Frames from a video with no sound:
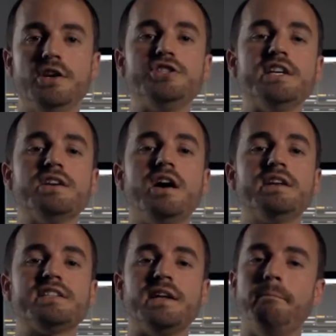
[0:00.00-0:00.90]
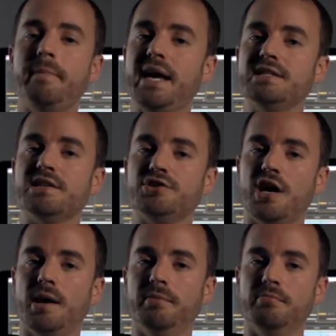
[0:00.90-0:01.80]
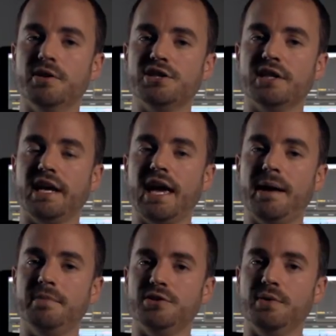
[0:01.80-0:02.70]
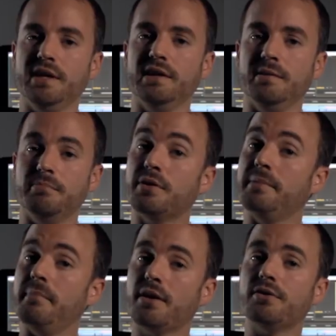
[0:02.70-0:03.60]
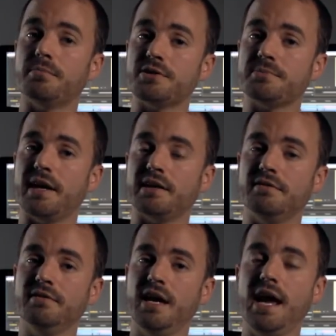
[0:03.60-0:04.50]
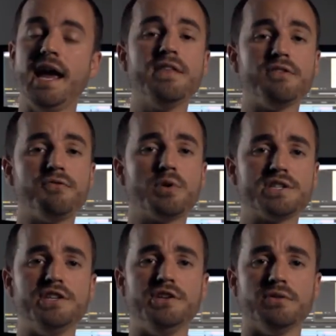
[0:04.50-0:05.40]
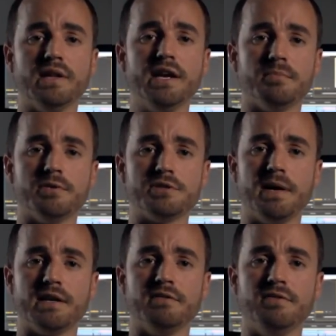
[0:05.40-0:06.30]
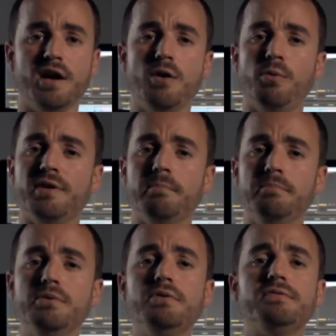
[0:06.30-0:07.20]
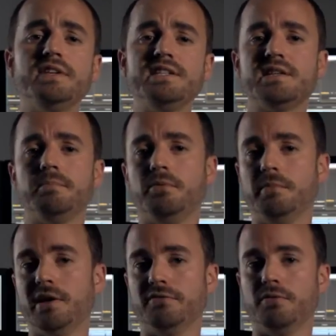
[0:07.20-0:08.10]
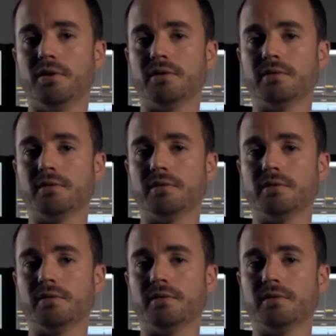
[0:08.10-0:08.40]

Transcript: Shayzon does an amazing job of bridging the gap between the premarital perspective and the 14-year later perspective with a beautifully simple metaphor.